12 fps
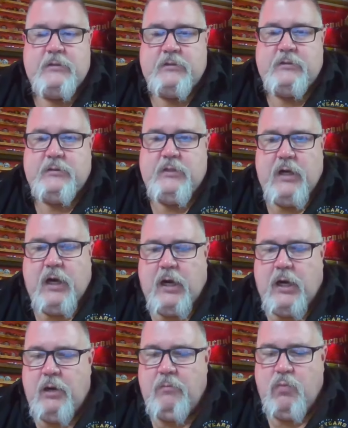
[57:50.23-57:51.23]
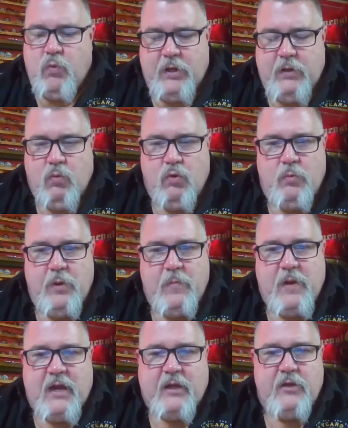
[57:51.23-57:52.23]
um, we will be
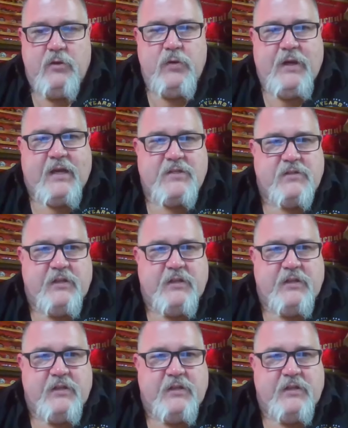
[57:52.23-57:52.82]
back in Newcastle,